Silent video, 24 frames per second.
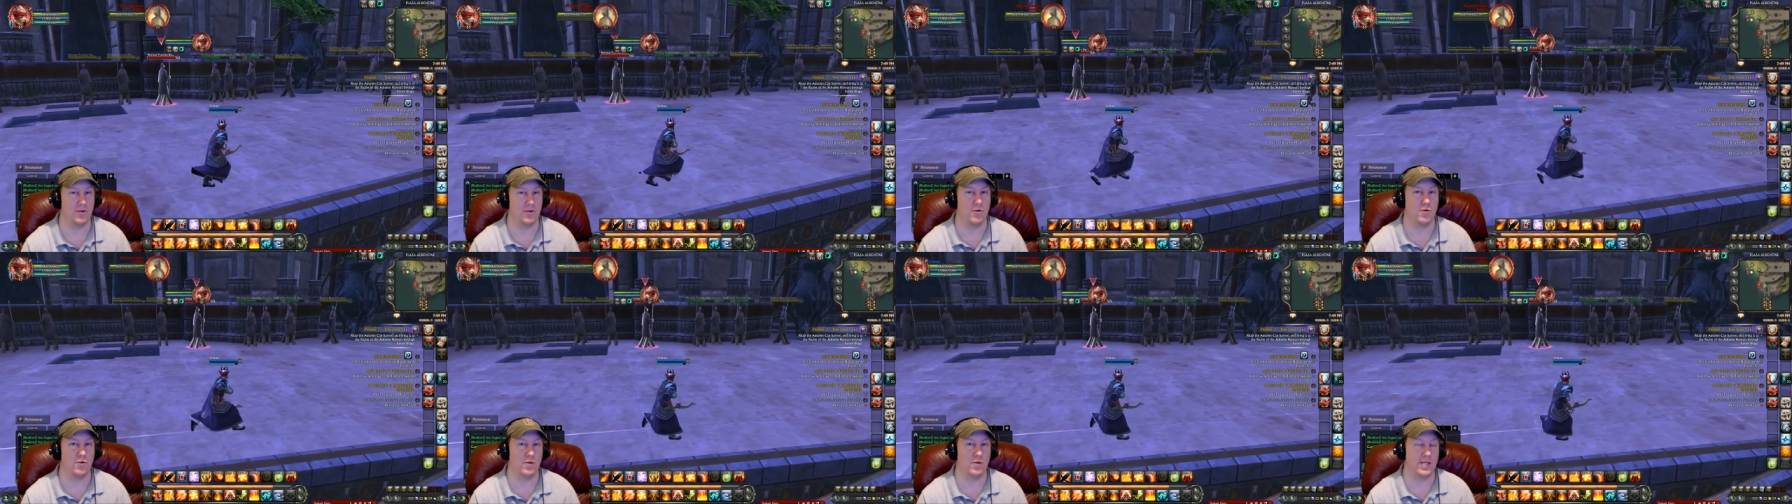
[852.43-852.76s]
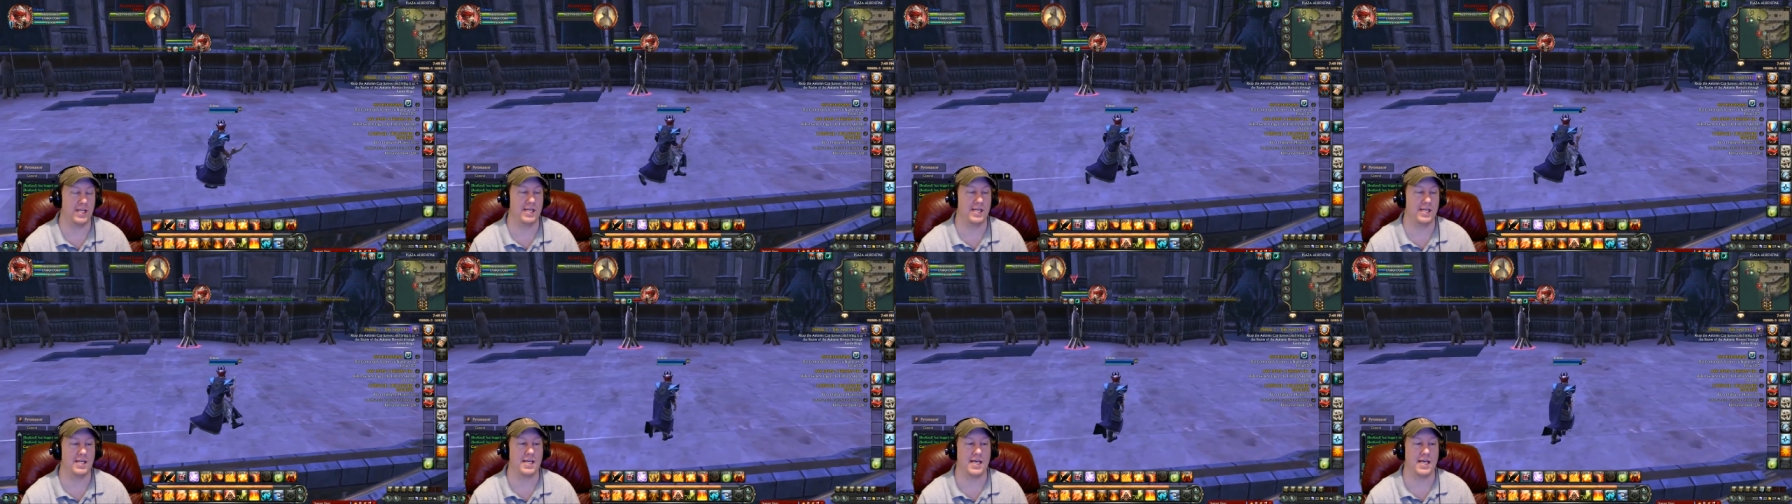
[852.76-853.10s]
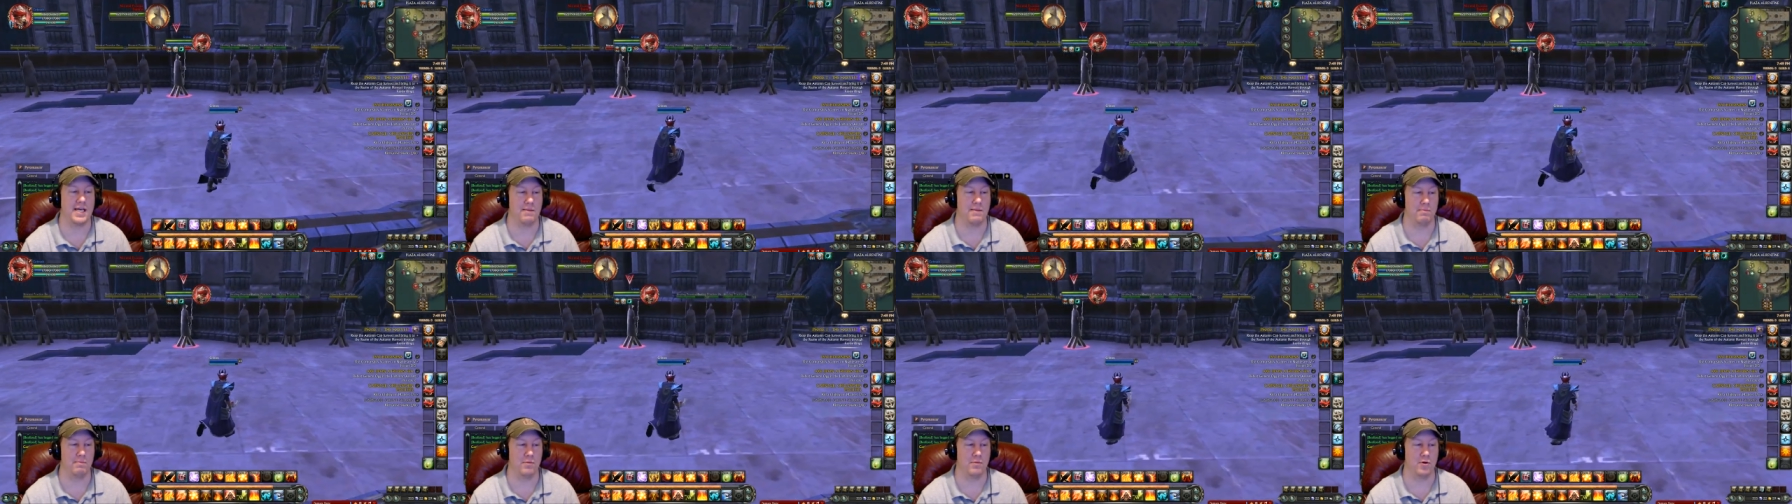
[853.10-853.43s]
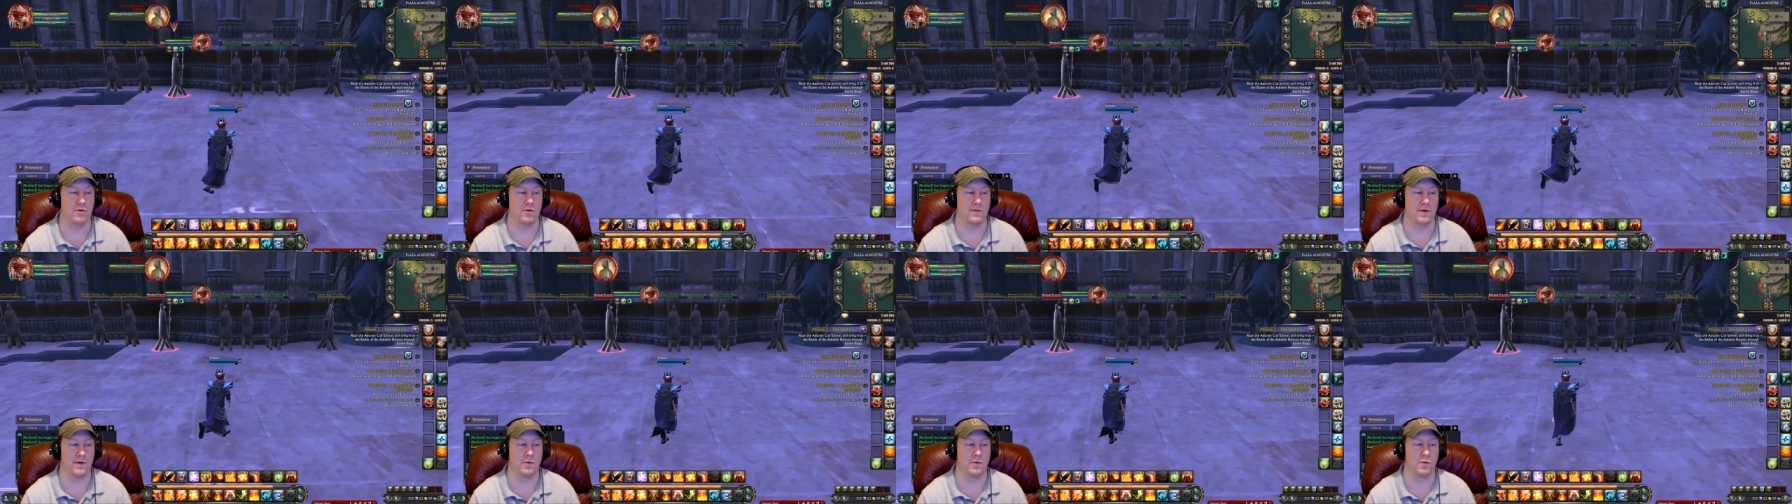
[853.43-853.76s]
you need to keep
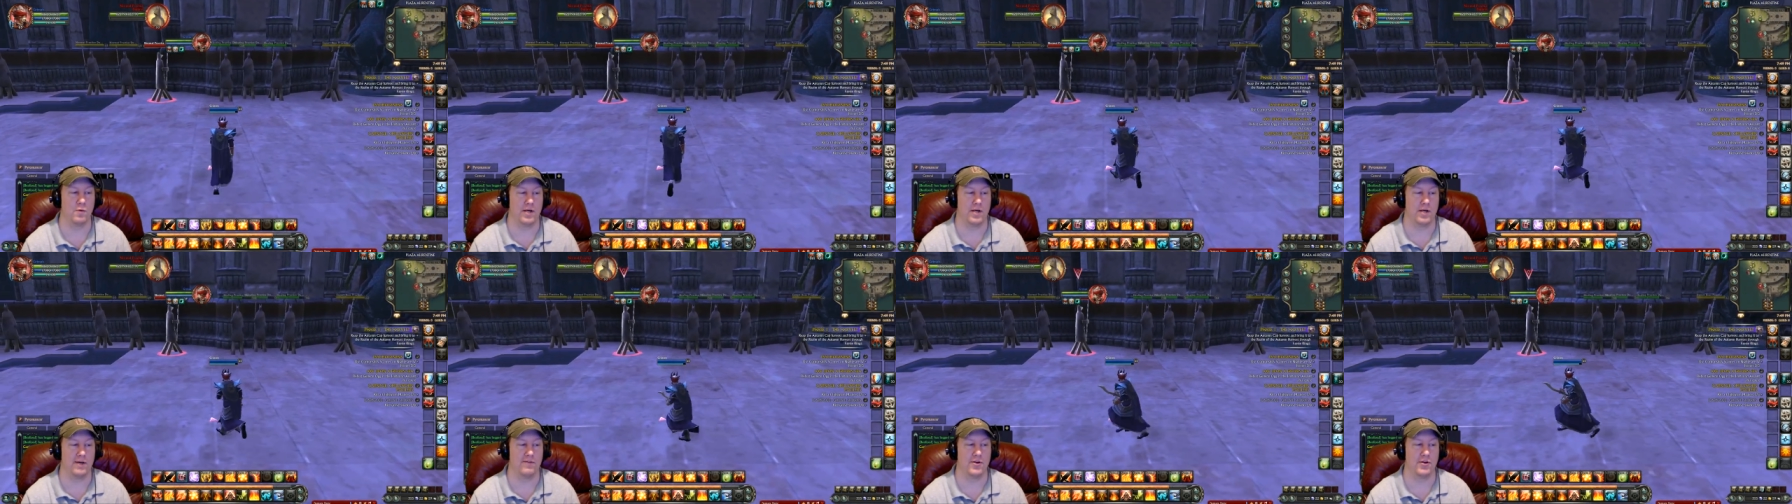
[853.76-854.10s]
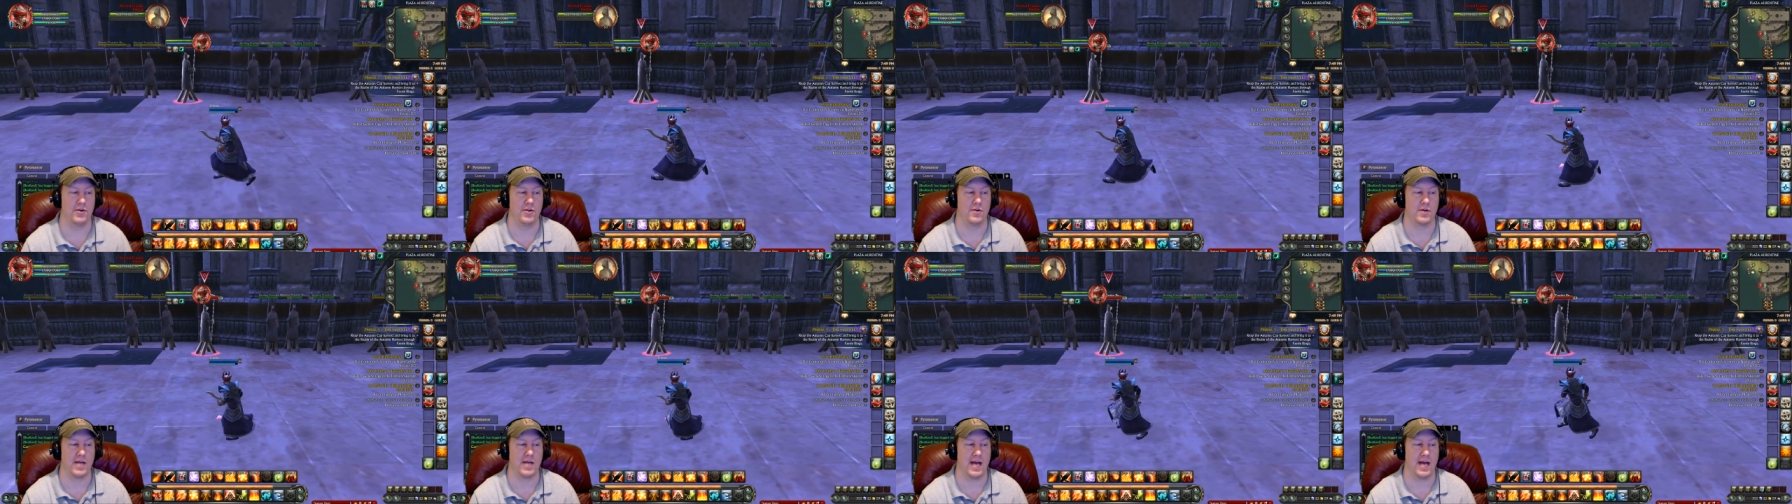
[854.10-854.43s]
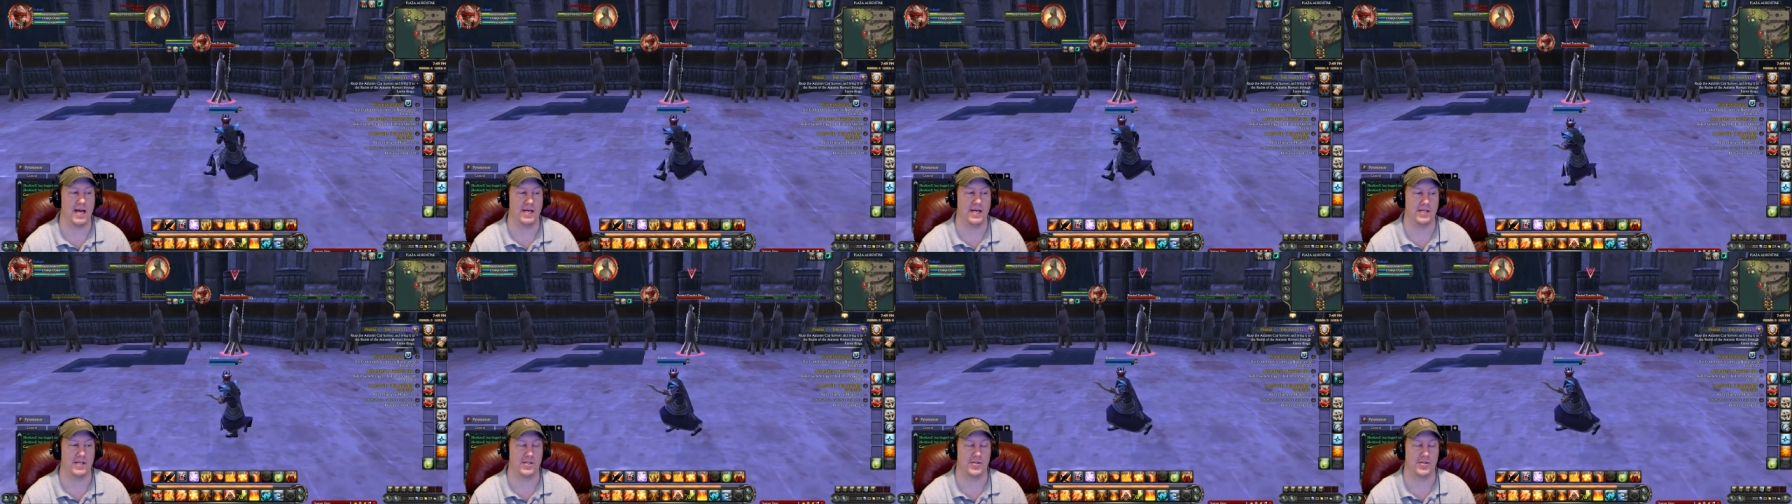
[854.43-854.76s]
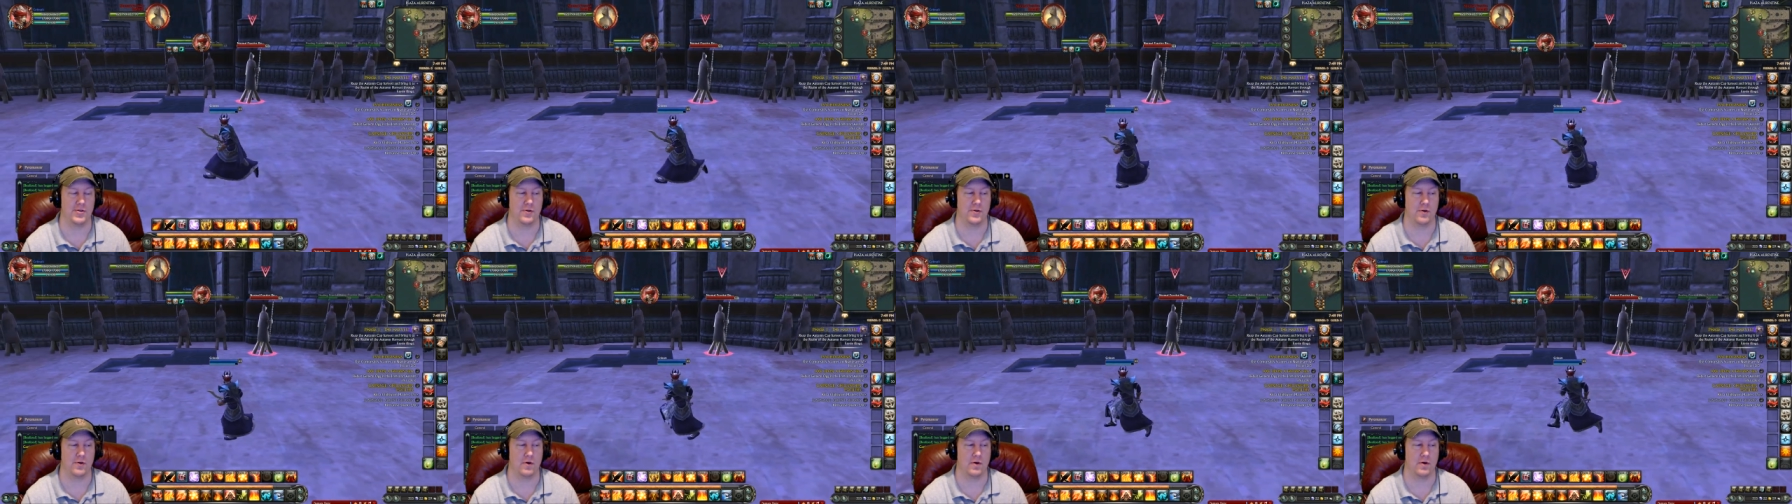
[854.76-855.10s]
moving whenever you cast
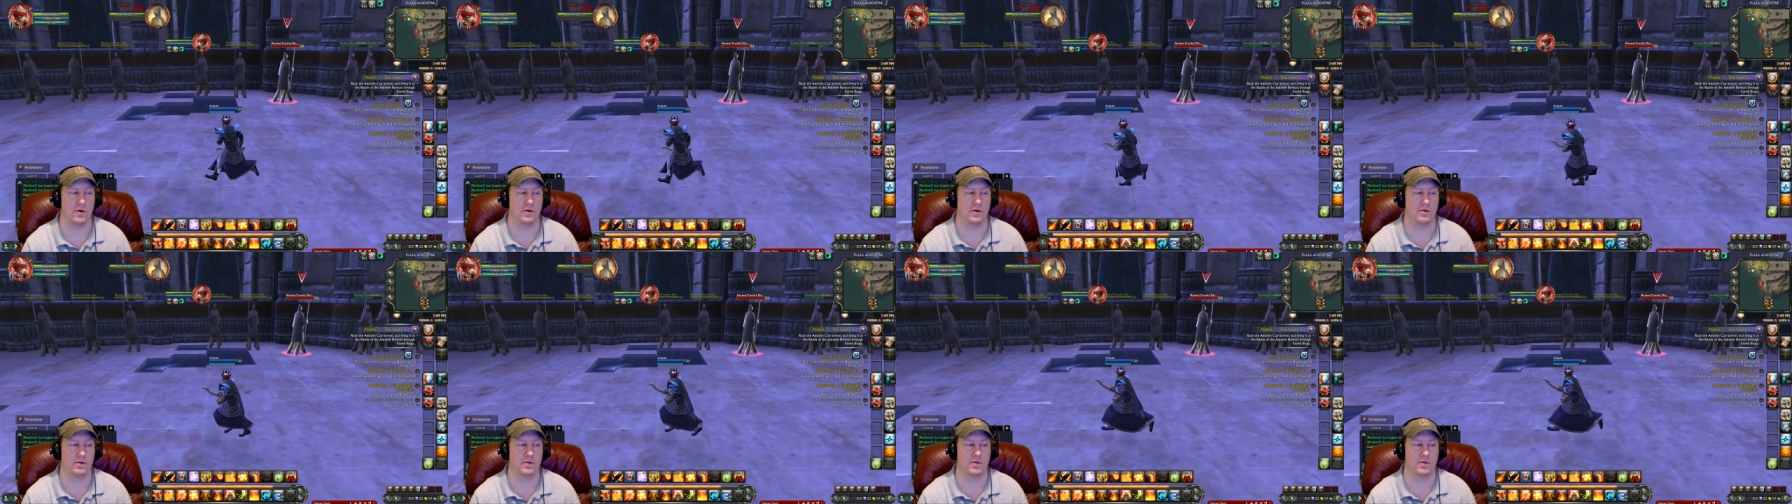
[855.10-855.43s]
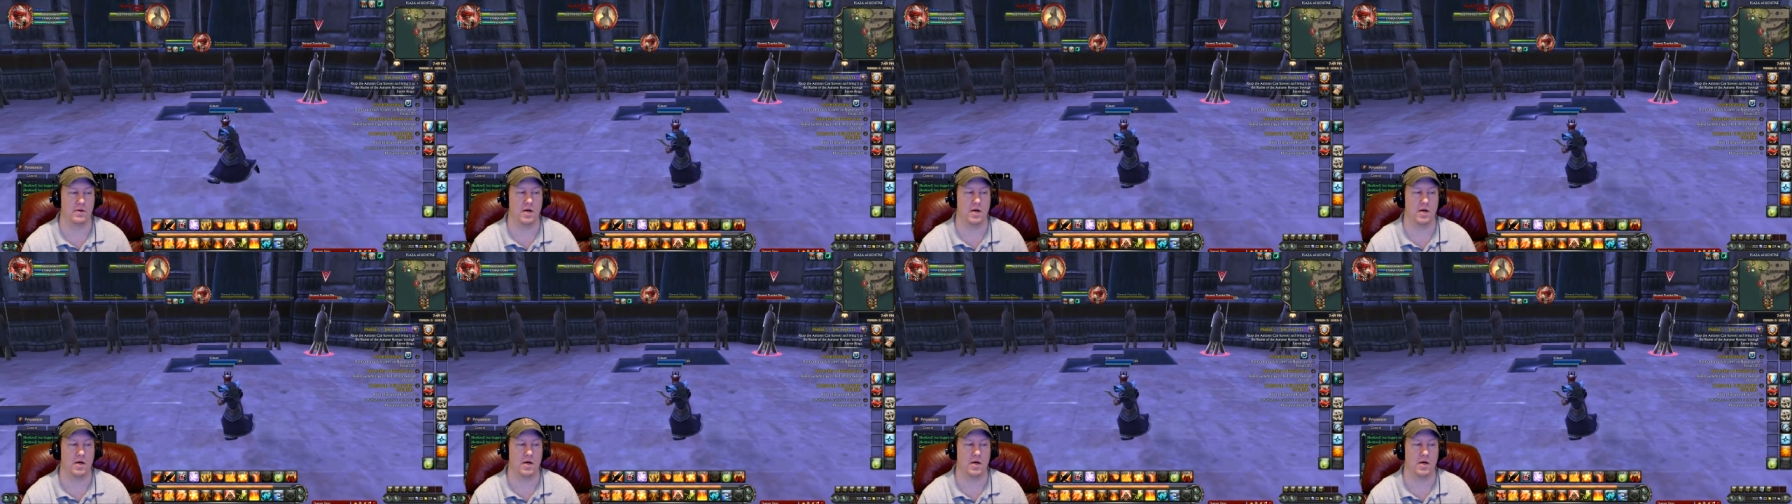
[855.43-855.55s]
your